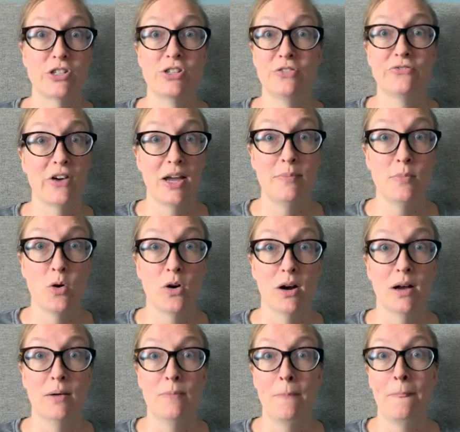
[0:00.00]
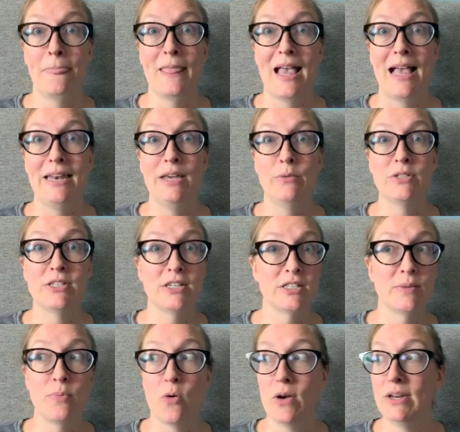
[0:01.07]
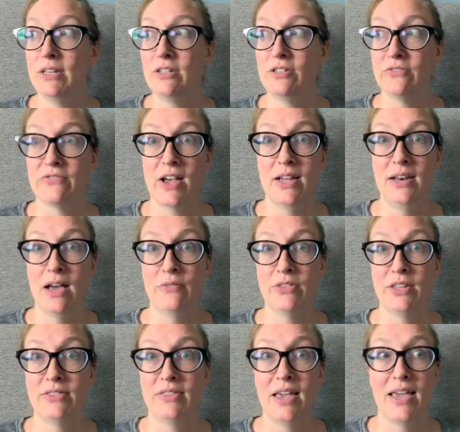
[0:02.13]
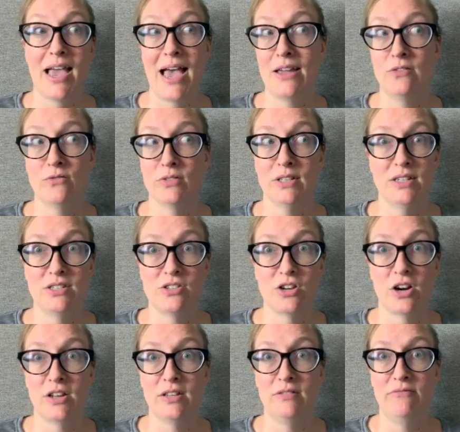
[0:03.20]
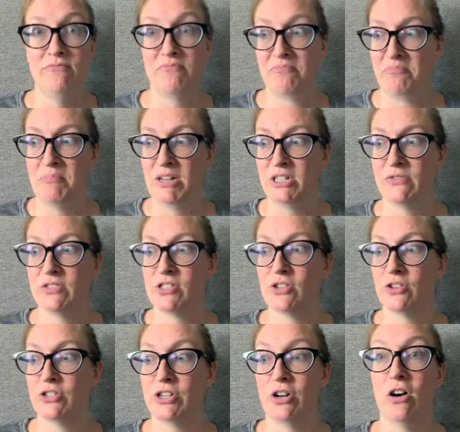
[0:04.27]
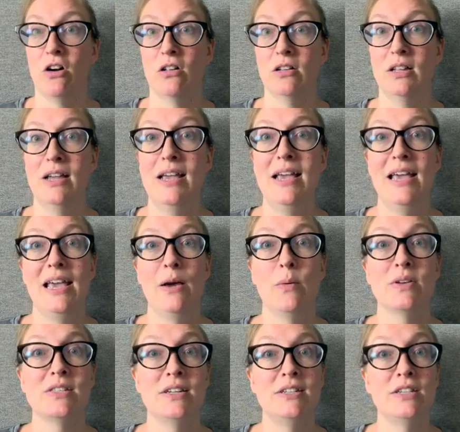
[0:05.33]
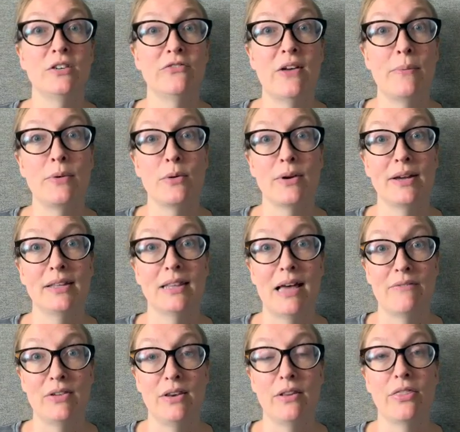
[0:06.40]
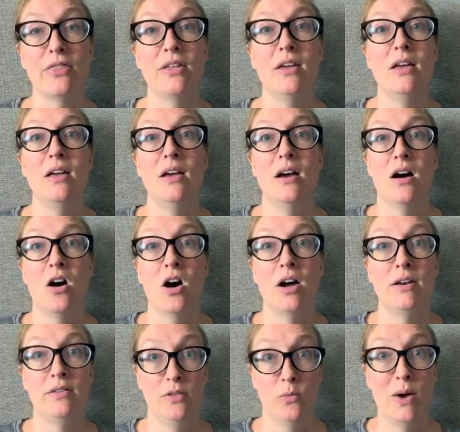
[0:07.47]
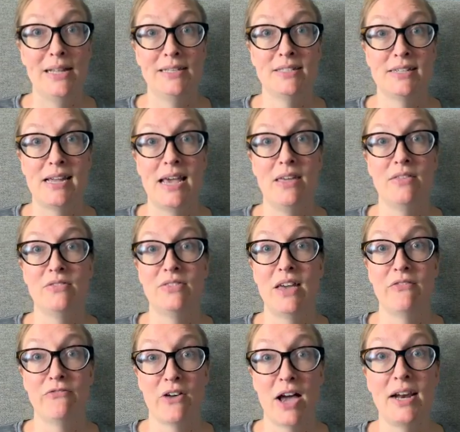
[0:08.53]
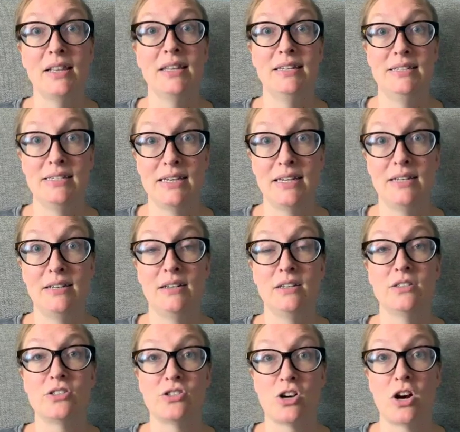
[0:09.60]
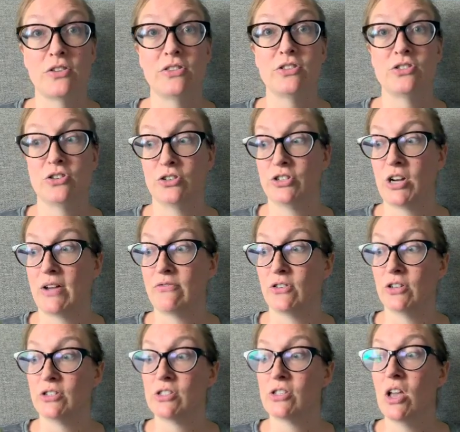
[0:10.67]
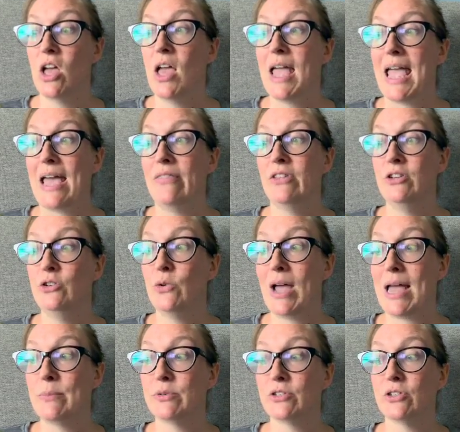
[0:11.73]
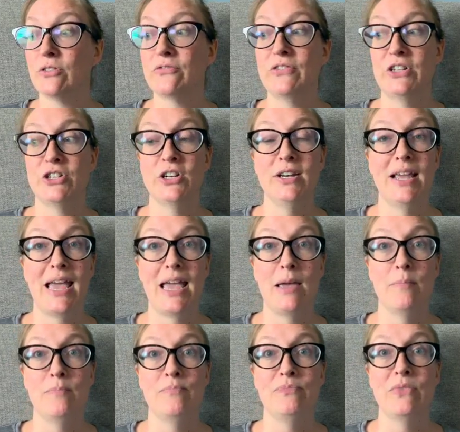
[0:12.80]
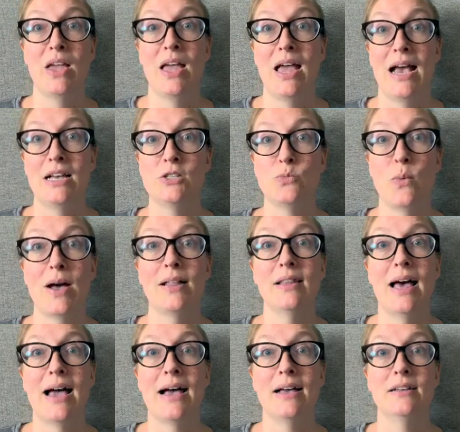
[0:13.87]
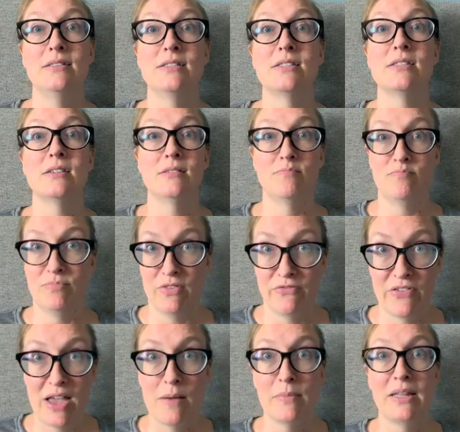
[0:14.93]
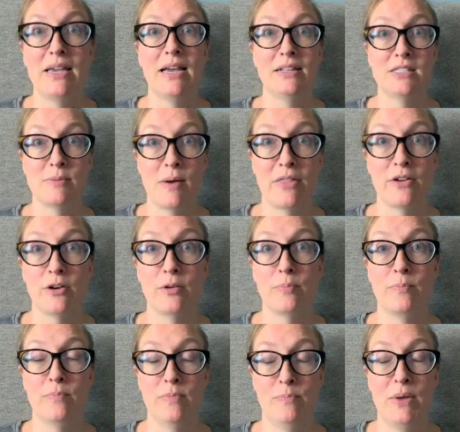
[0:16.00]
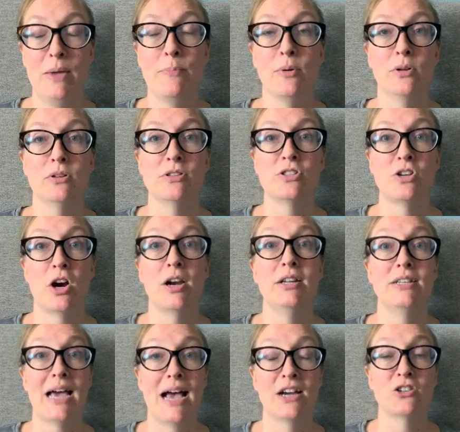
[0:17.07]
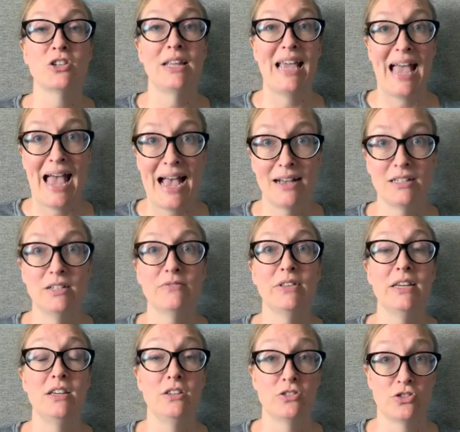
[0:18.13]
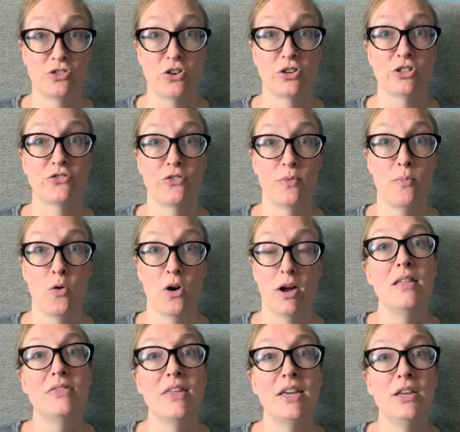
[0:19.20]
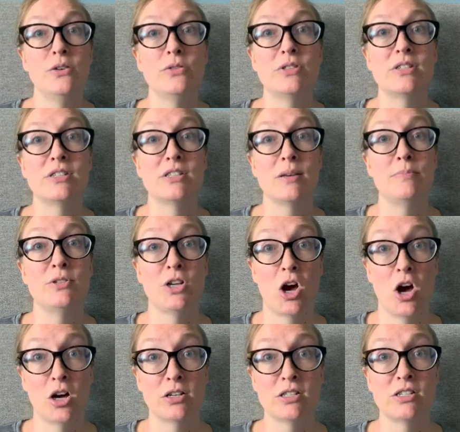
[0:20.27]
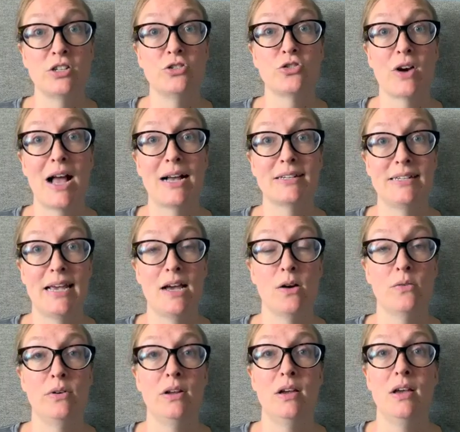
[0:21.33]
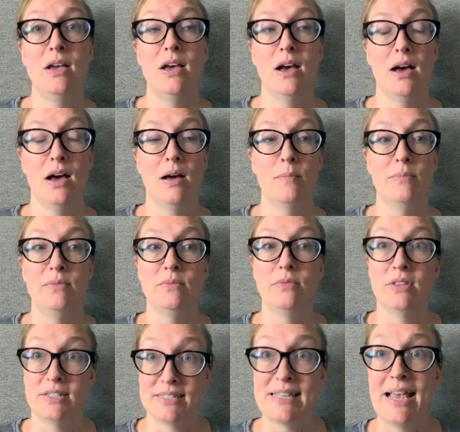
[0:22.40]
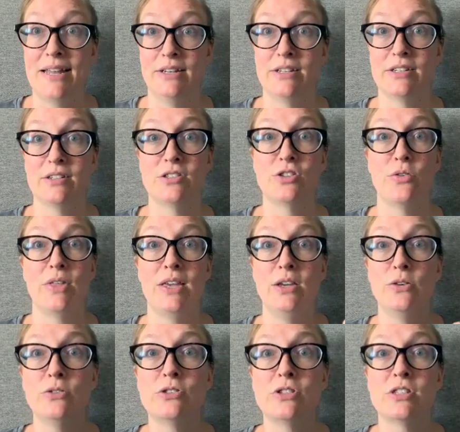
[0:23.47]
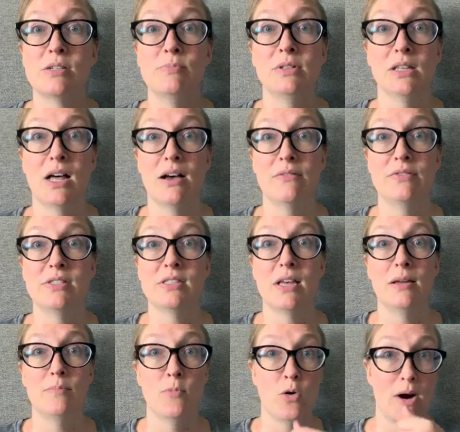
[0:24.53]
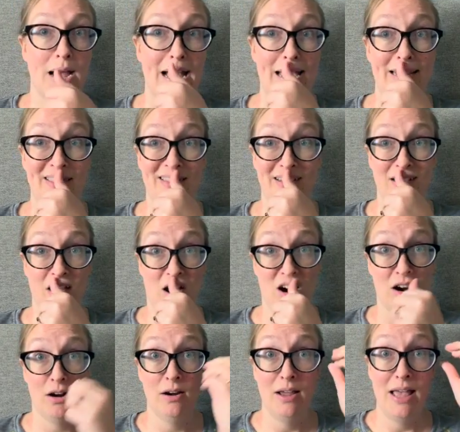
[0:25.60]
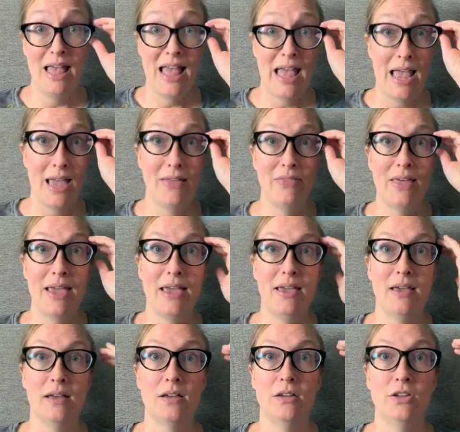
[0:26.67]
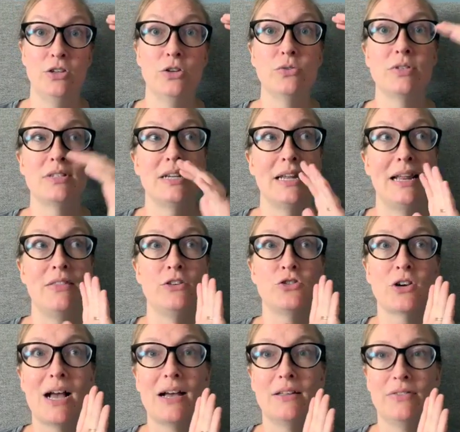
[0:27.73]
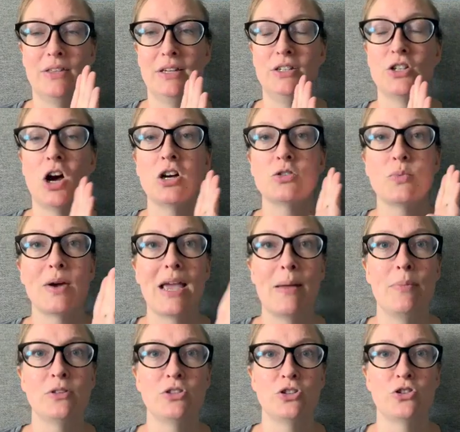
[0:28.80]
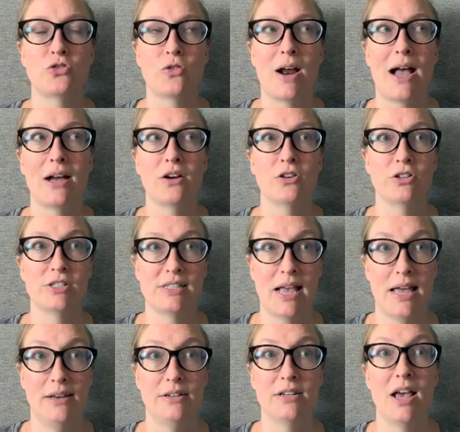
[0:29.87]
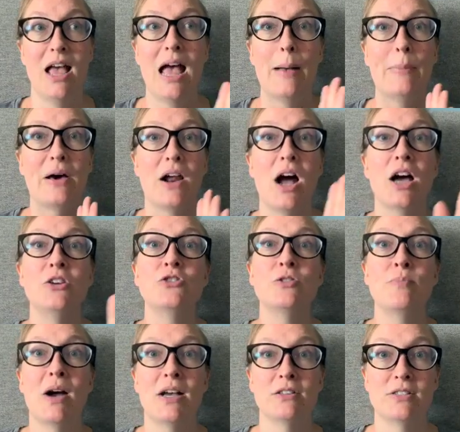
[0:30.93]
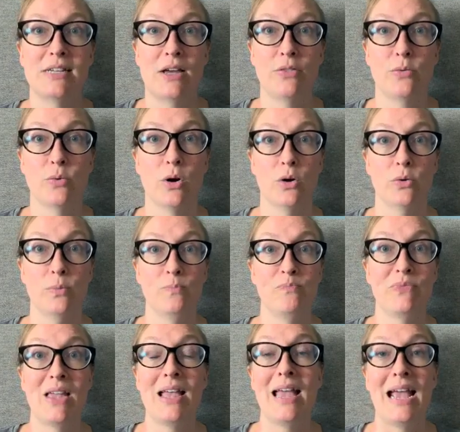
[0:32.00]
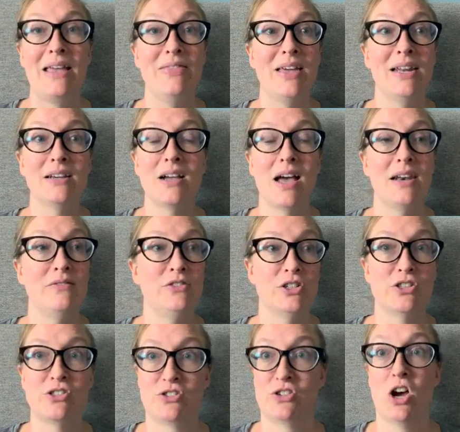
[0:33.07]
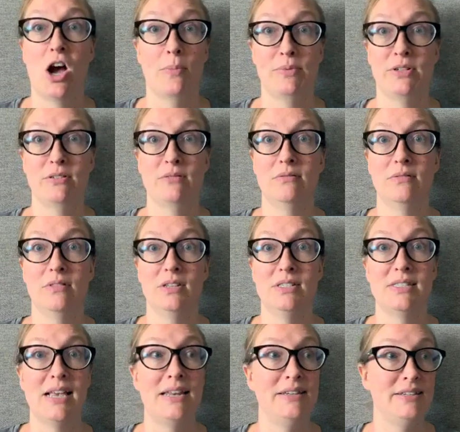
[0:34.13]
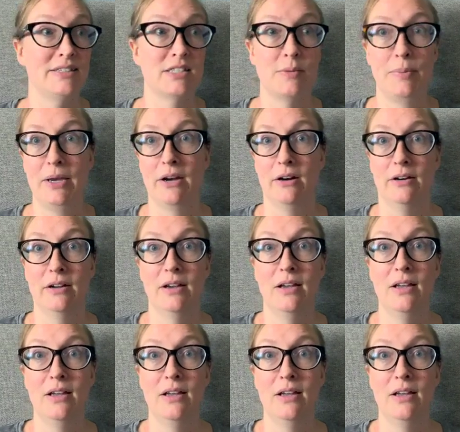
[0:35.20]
to find Maura. And he was disappointed to find out that they hadn't really started much of a search at all. It wasn't until February 11th, on the Wednesday, that they finally did start the search efforts, and the New Hampshire Fish and Game, as well as the family and some other people, started to actually actively search for Maura. They used some dogs to track down the scent. So they used some gloves that Maura had in the car, and they used it, and the dogs were able to track her scent about 100 miles down the road. And then it kind of just stopped. The scent disappeared,